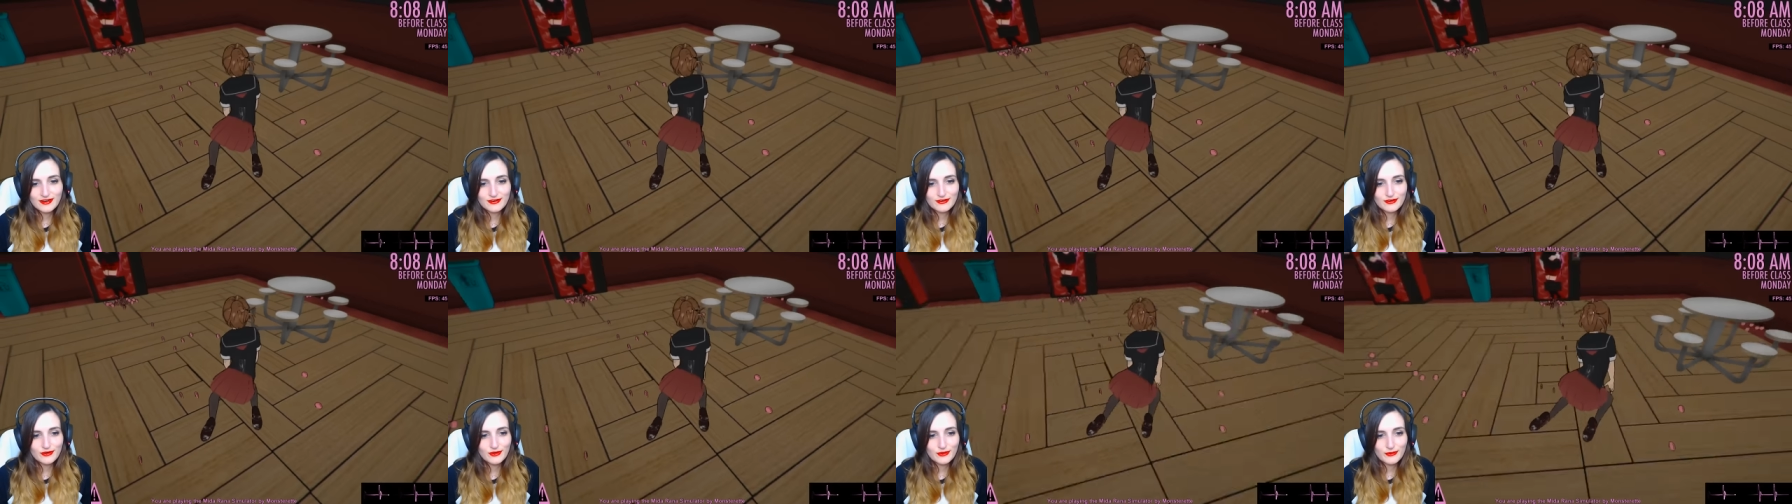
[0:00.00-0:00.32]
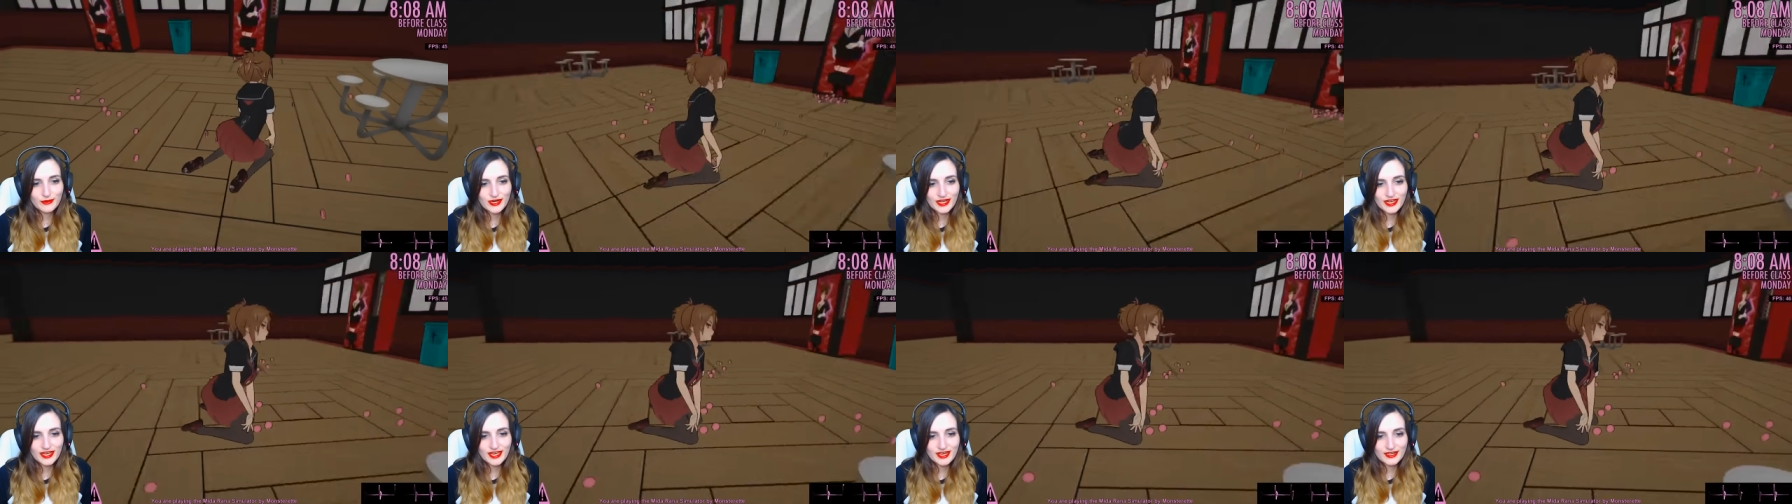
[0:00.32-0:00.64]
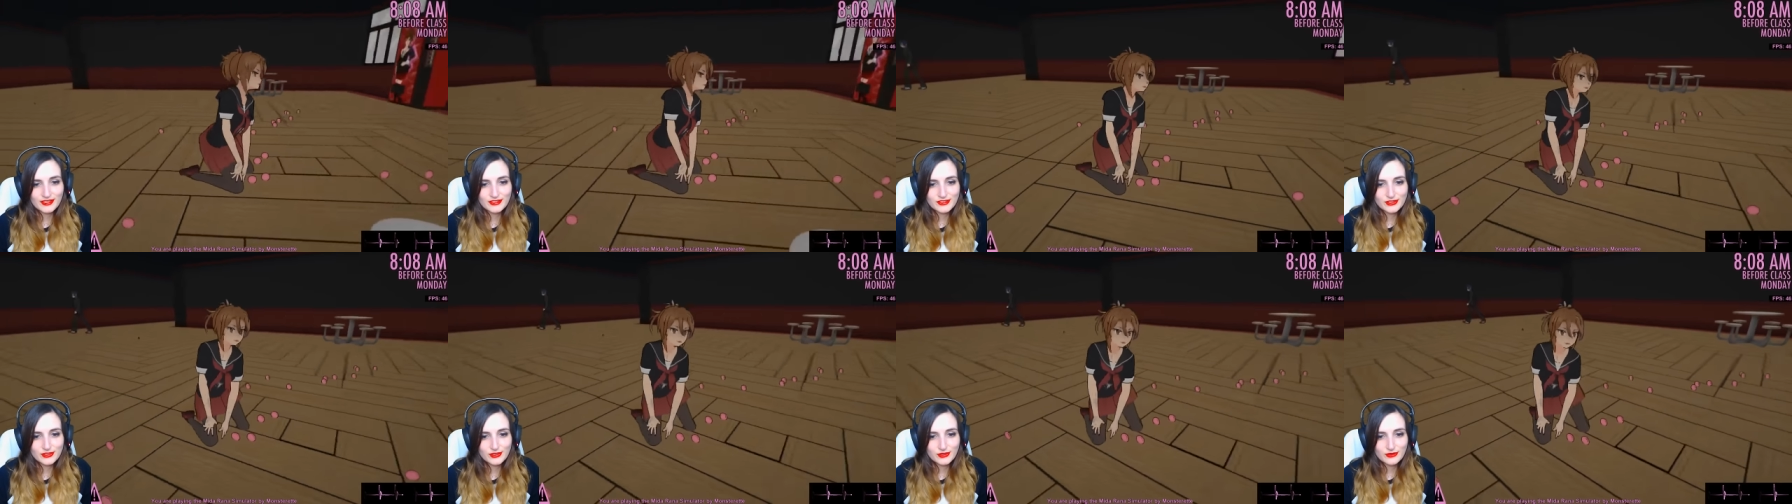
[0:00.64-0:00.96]
don't know what I
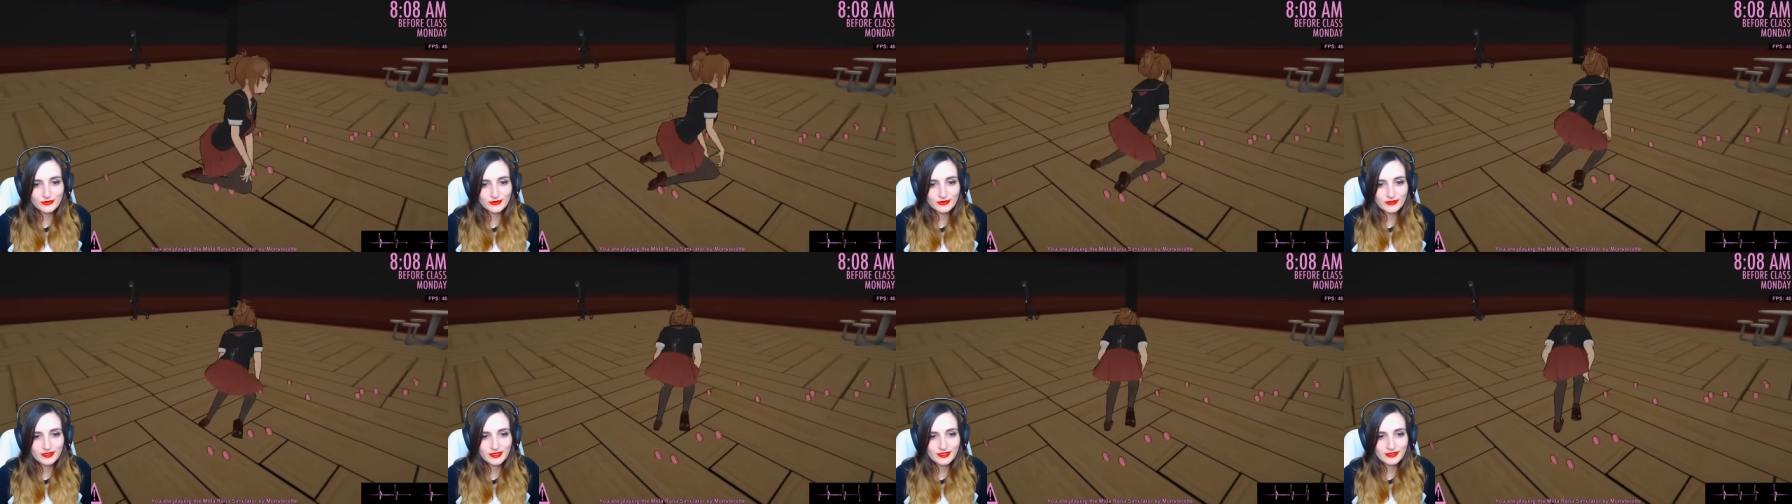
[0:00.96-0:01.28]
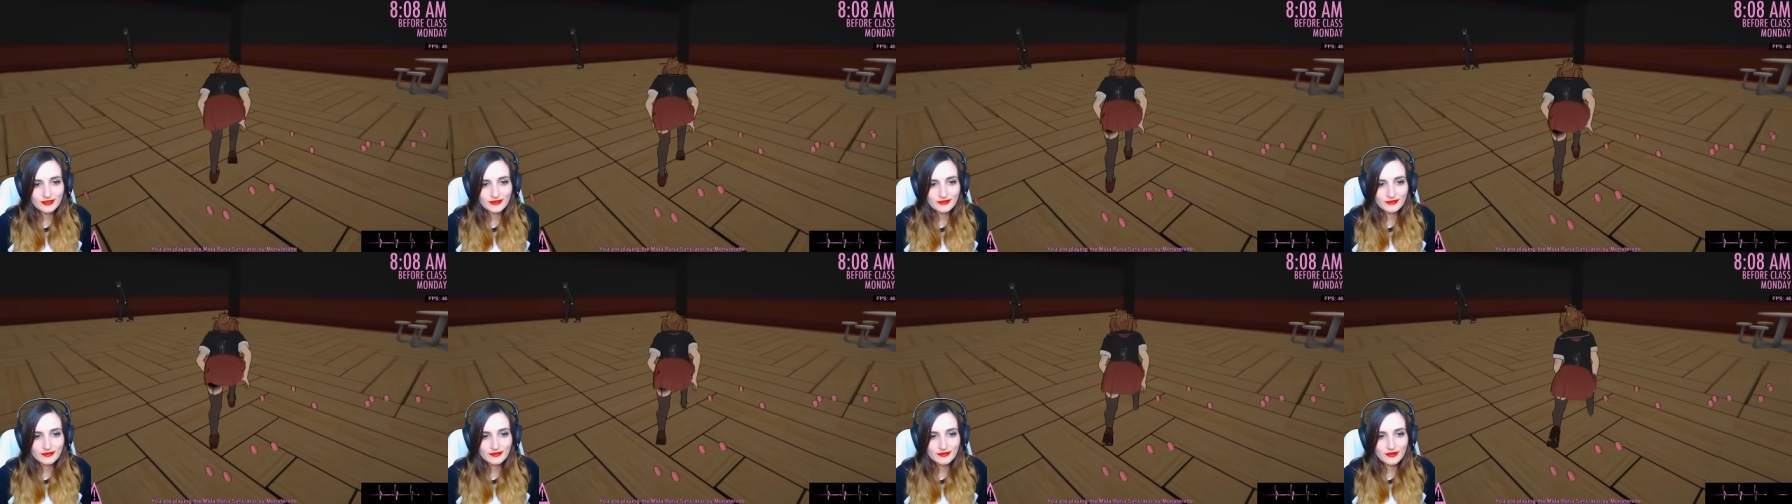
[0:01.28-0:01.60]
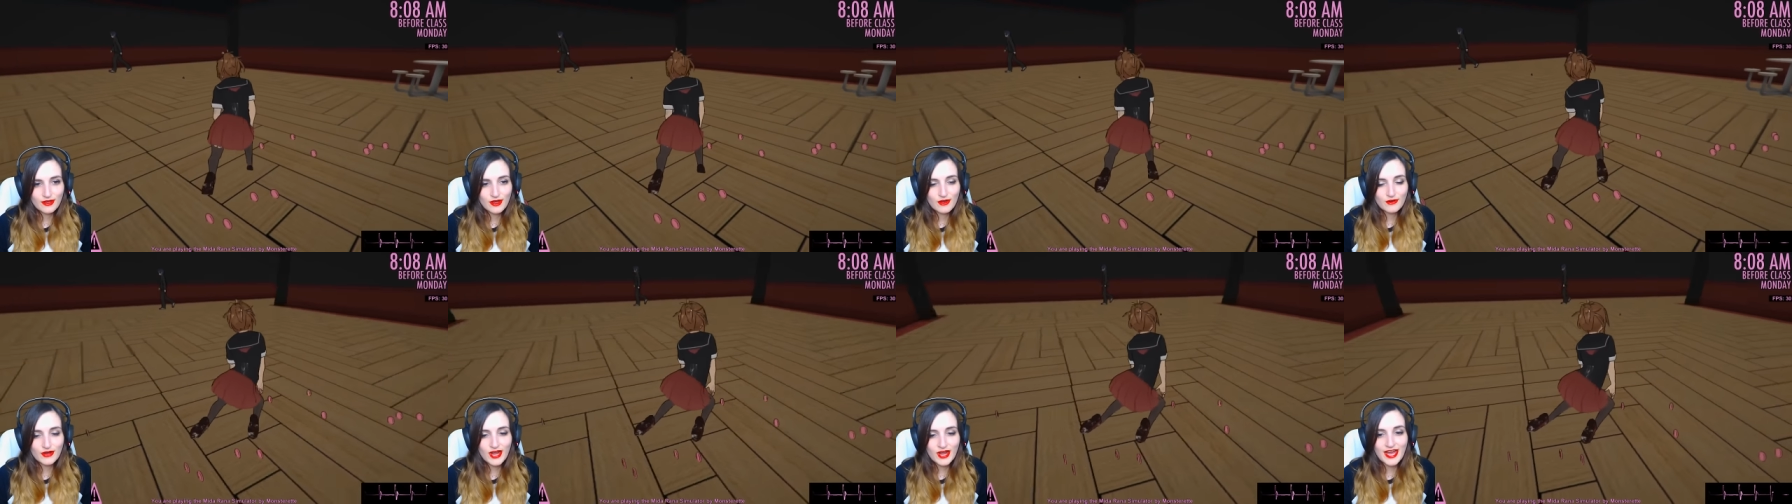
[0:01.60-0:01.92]
gotta do.
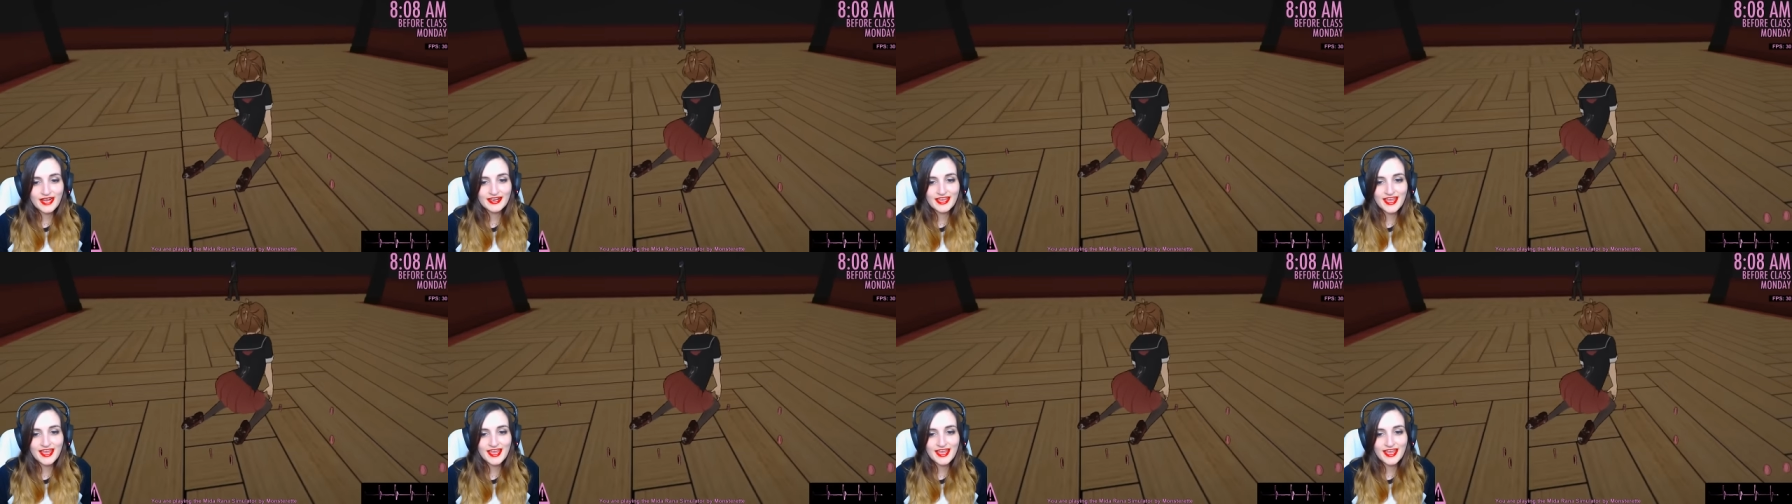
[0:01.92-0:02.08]
Oh god,